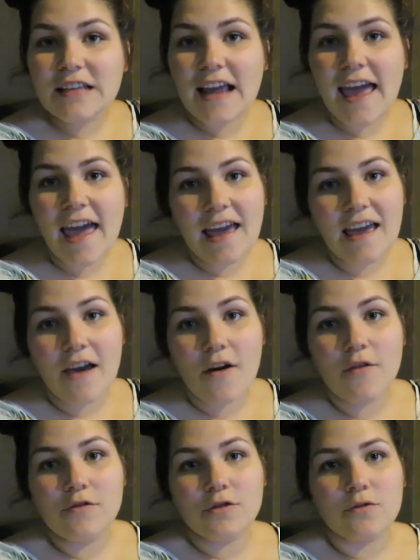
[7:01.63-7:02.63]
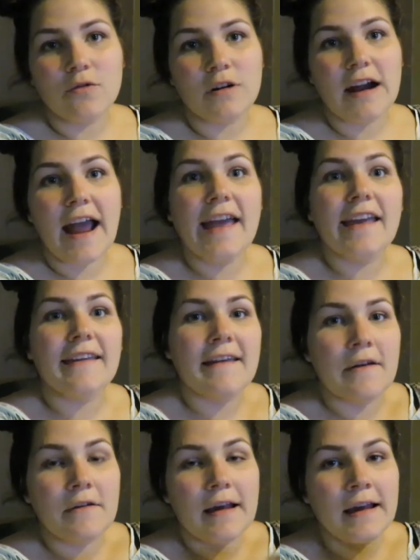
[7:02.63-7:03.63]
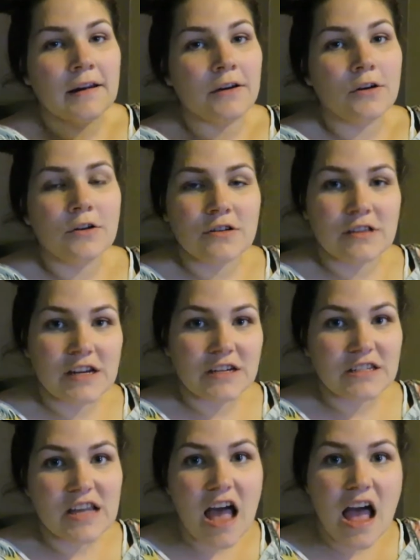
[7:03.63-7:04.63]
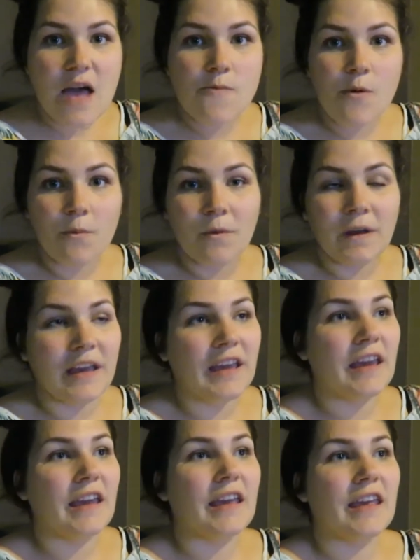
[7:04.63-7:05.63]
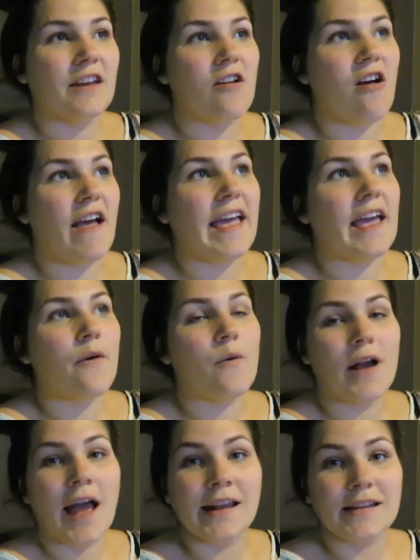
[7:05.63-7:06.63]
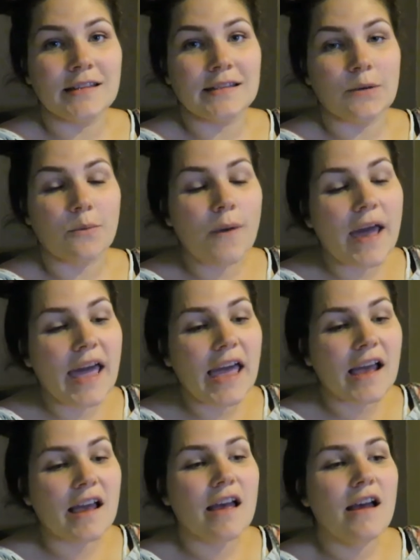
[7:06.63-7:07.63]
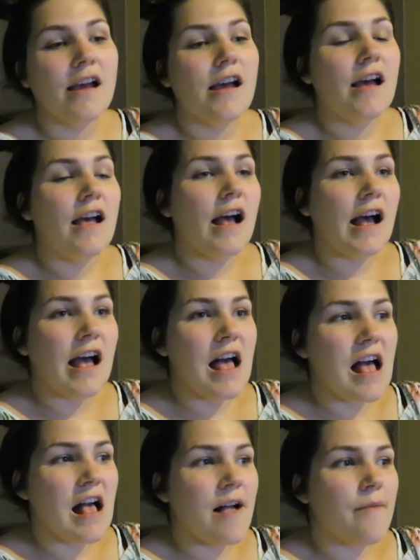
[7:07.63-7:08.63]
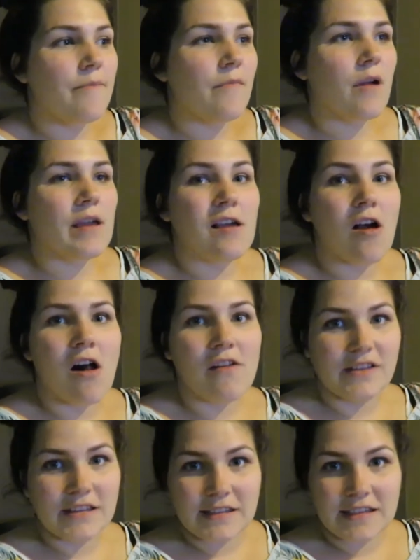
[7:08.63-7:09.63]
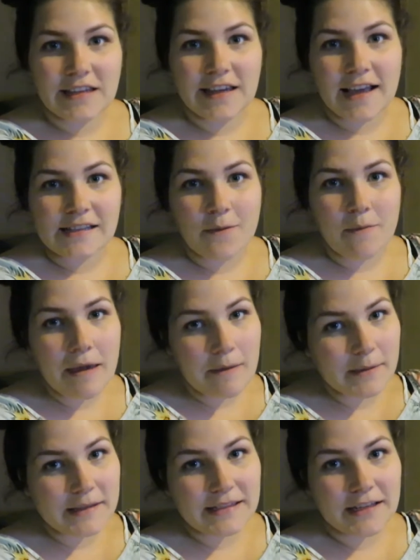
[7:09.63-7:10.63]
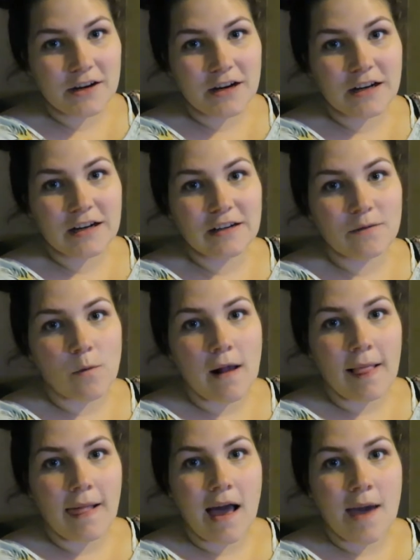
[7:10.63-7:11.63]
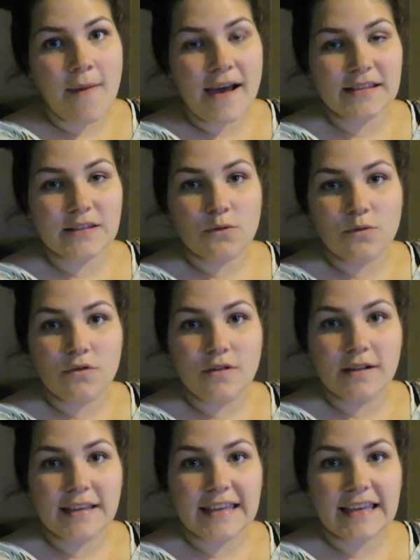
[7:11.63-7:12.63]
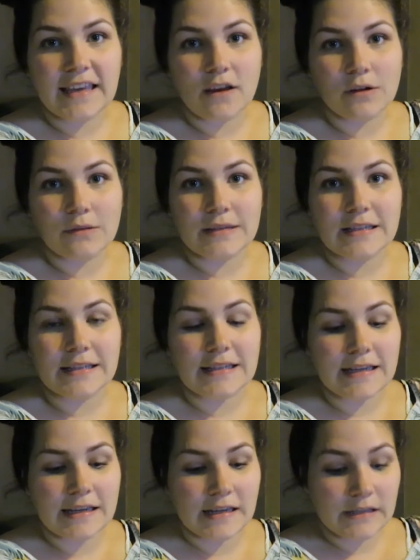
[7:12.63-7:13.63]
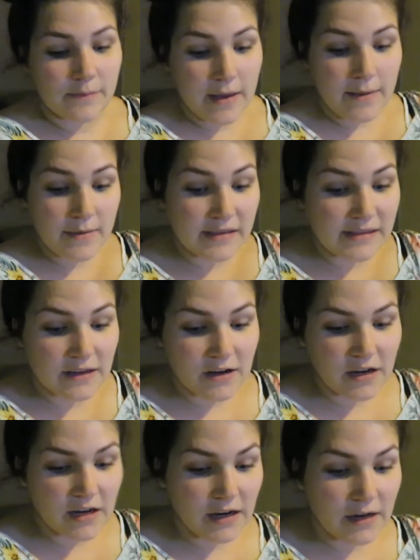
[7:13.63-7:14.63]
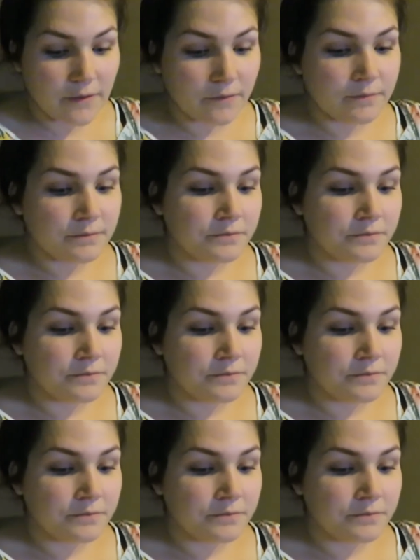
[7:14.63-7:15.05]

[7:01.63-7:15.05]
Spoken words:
to hang out or hanging out at an earlier time when we can all hang out while Kenton's awake. Obviously he has a babysitter. While I'm at school, he goes to see his babysitter.